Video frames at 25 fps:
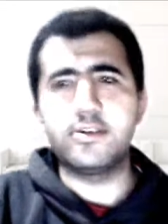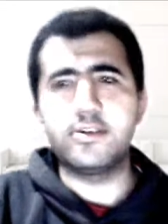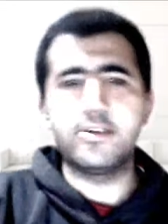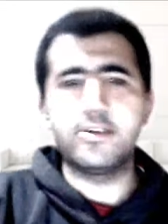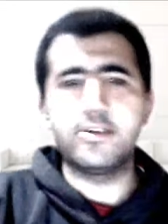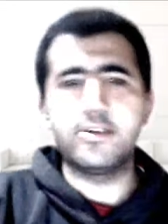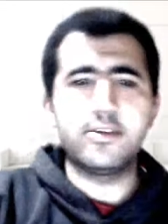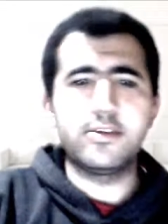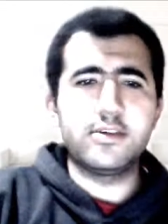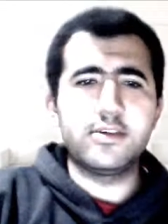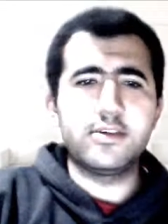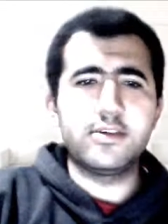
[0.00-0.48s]

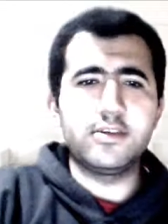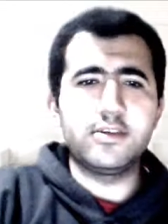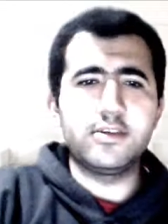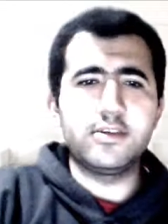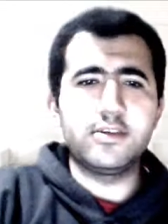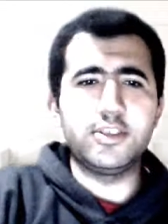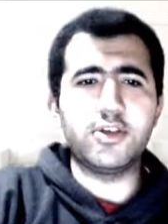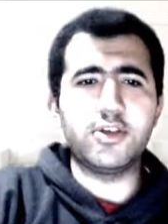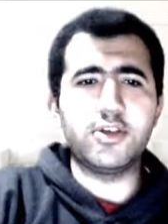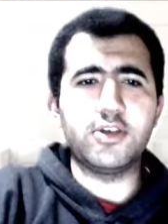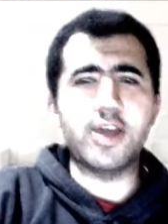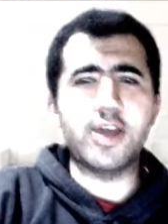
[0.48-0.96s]
do you
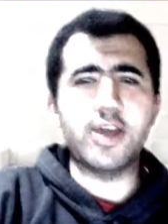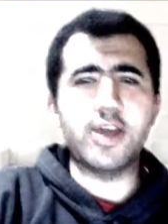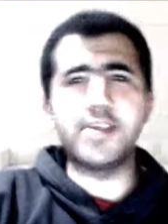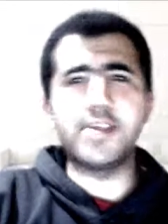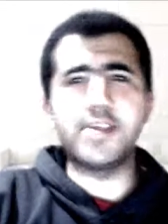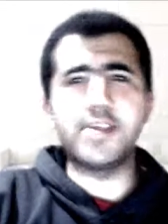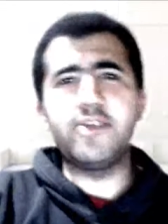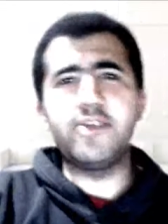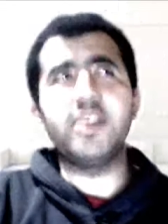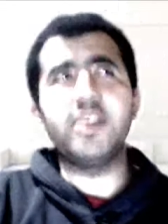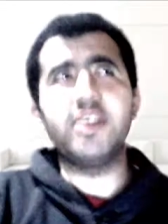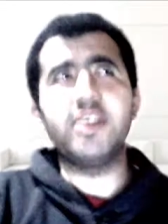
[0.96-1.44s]
guys have any
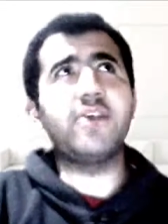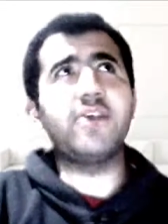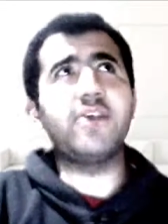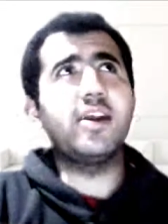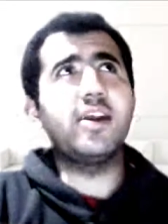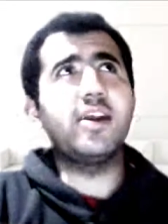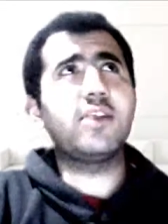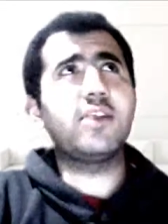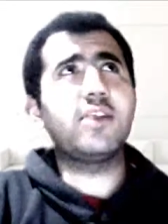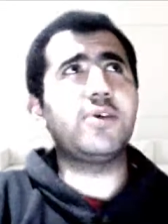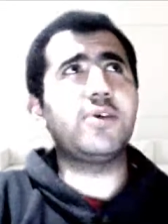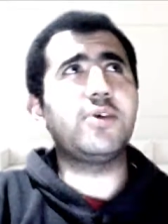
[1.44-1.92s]
final
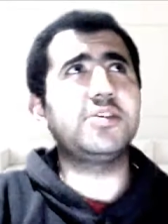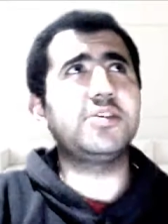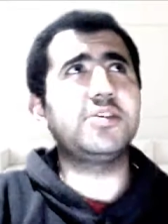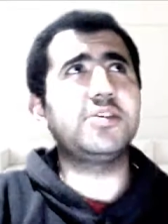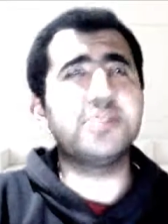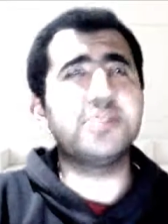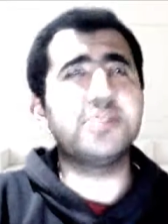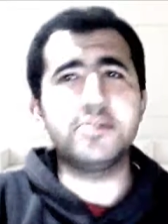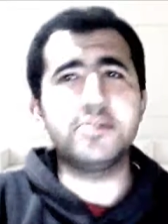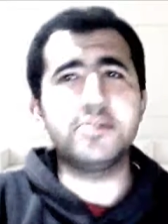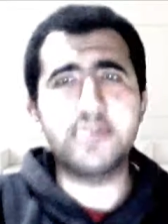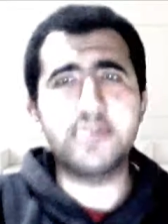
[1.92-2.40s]
questions?